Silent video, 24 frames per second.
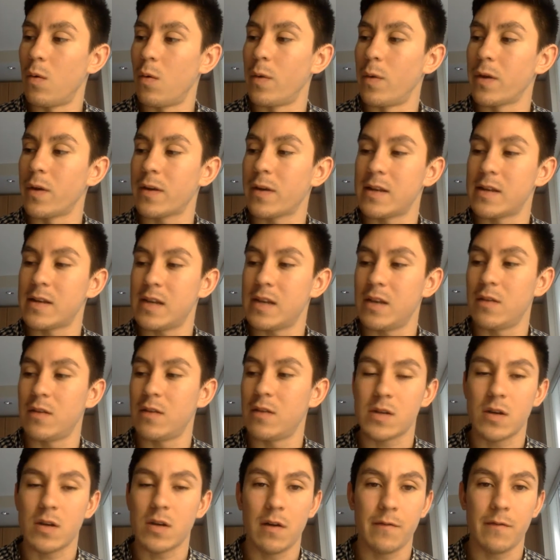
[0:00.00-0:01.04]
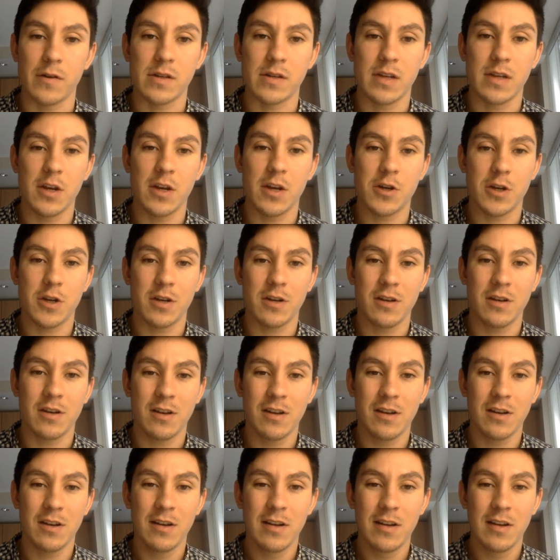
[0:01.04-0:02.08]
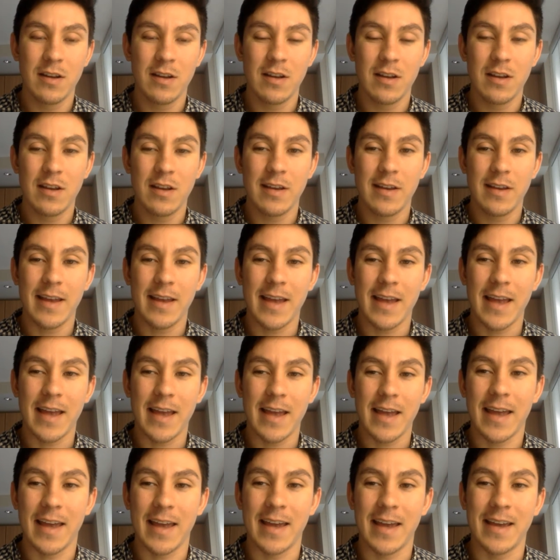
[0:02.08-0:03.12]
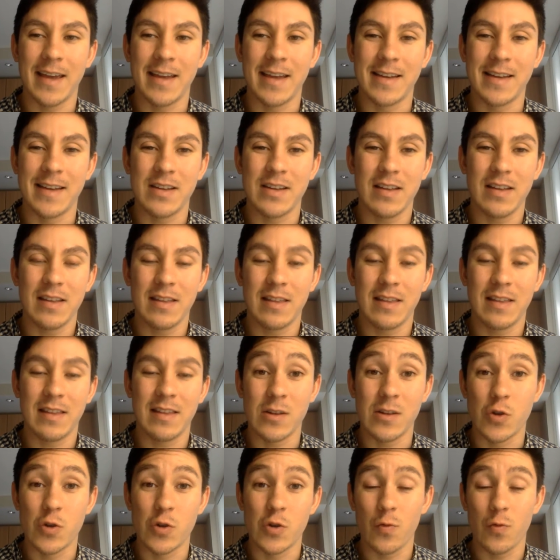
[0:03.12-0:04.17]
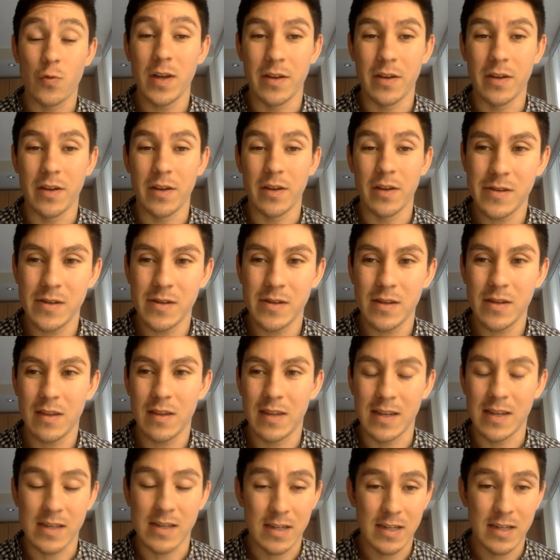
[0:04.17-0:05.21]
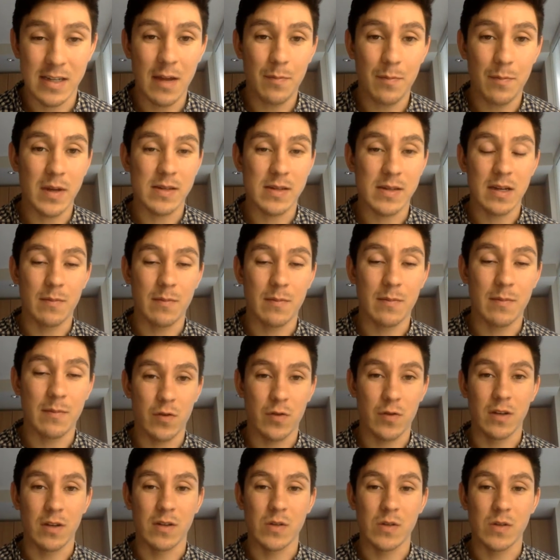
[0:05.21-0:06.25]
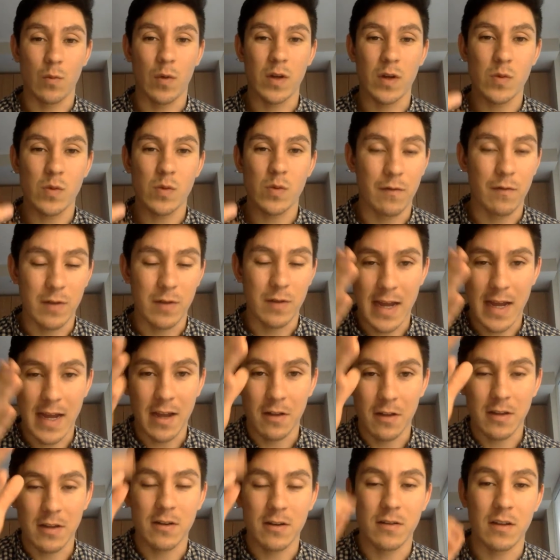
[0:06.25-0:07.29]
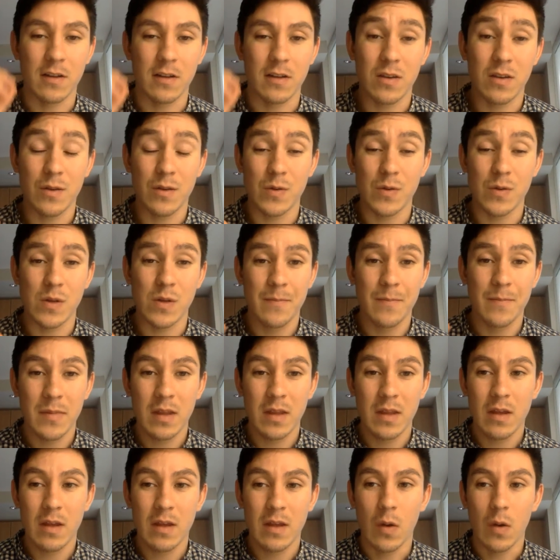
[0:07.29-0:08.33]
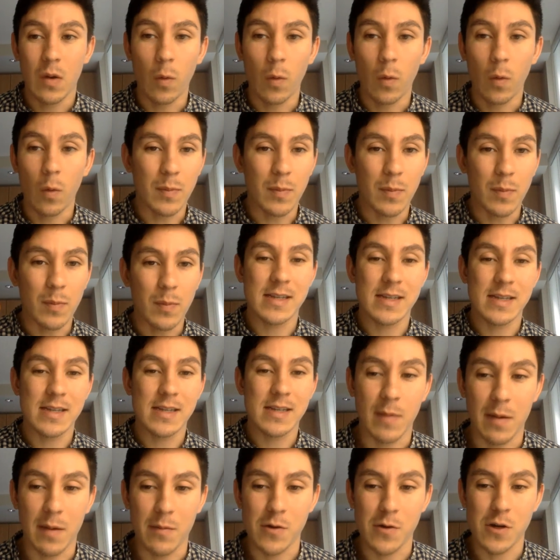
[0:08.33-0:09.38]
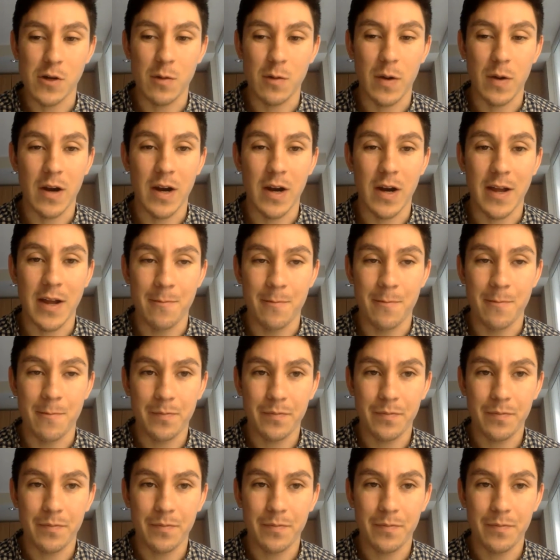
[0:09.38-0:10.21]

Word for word: we'll continue this conversation and the drills, the step-by-step drills, once we've dialed in on the cues, will be placed in the membership area.